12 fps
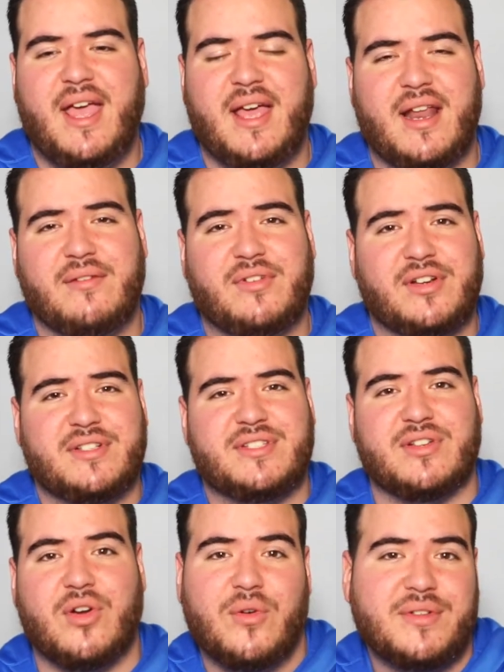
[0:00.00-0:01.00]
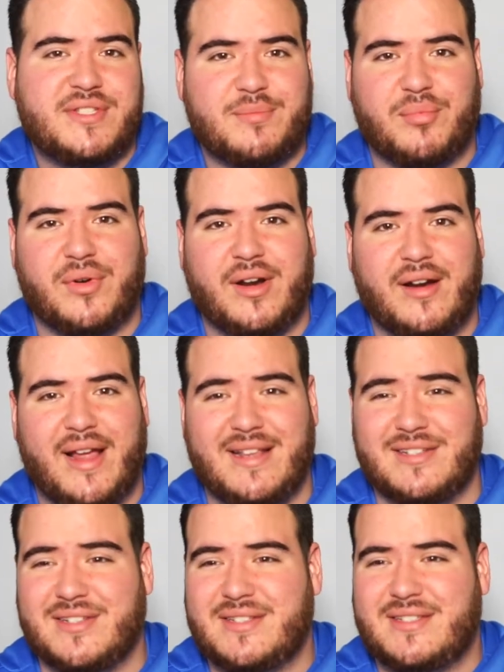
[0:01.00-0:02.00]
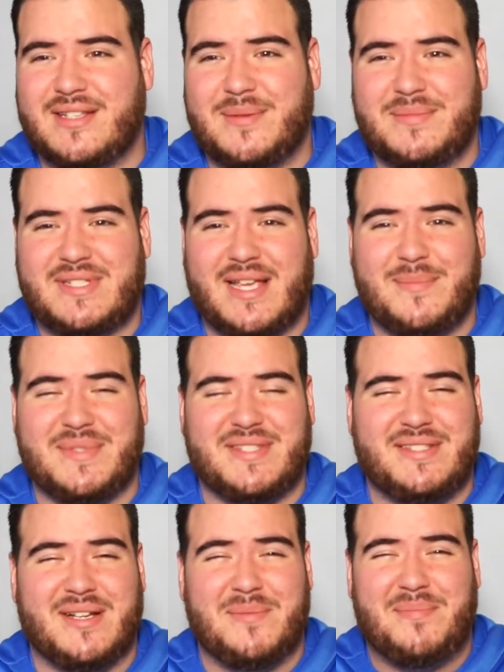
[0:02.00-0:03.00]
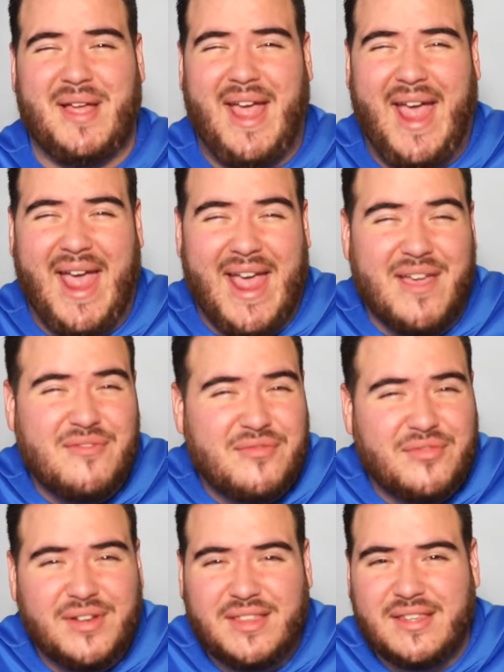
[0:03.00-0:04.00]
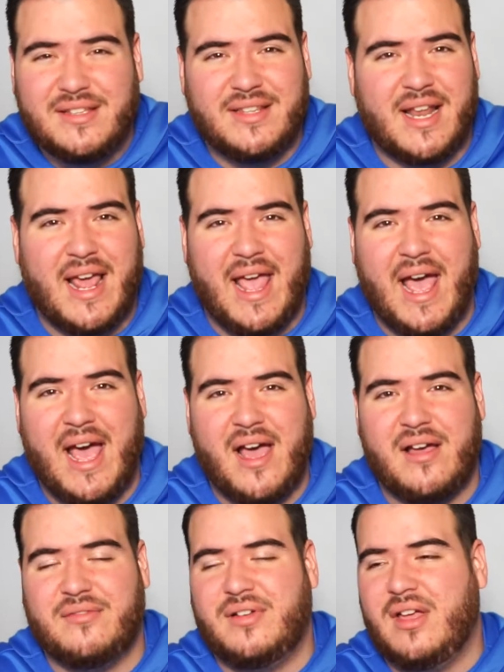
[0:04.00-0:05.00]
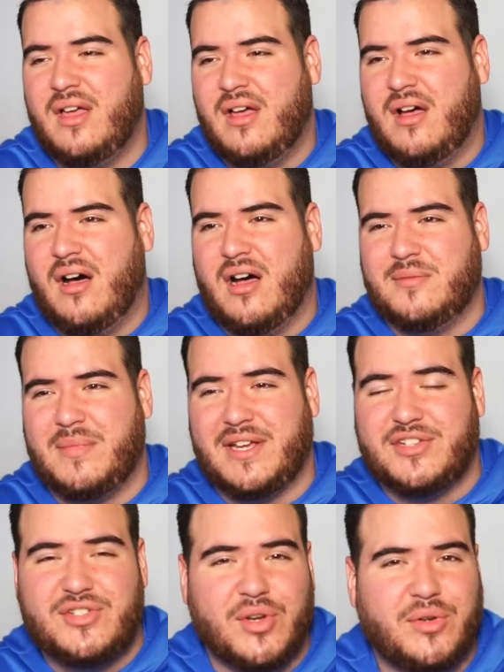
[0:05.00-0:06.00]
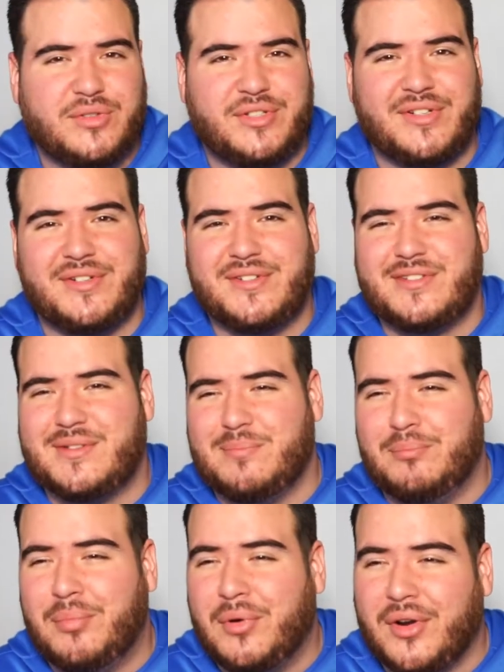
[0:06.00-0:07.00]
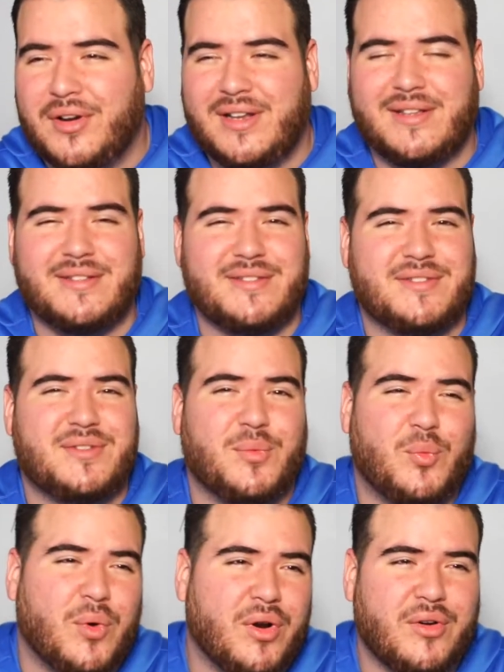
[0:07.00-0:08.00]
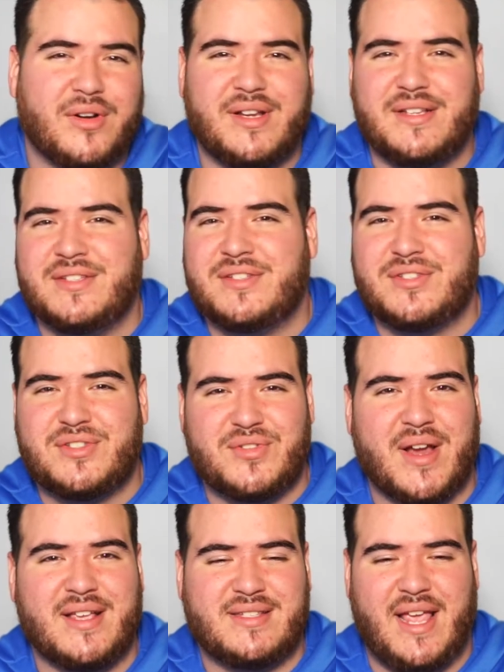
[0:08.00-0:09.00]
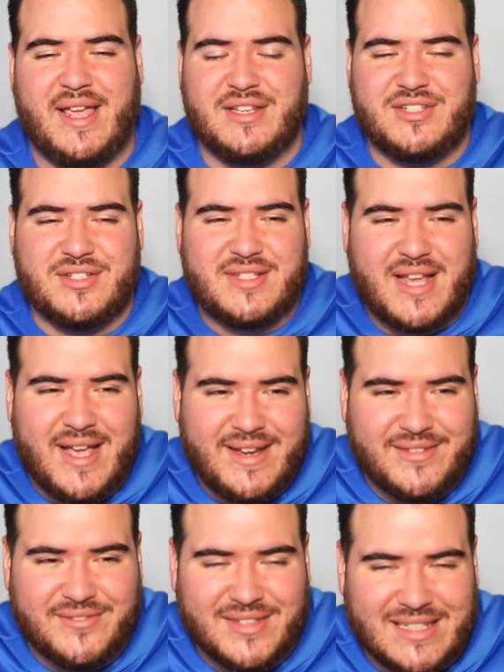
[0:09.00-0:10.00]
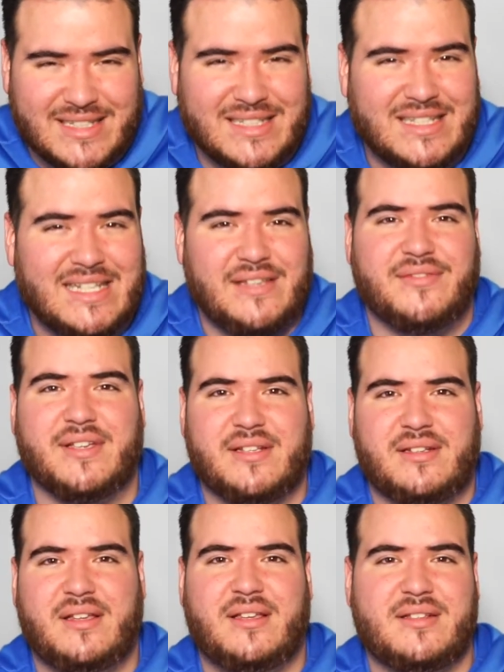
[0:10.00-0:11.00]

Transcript: and I've learned to go into prayer and just sometimes dump everything that I have on my shoulders, burdens, worries, stress, and just kind of leave it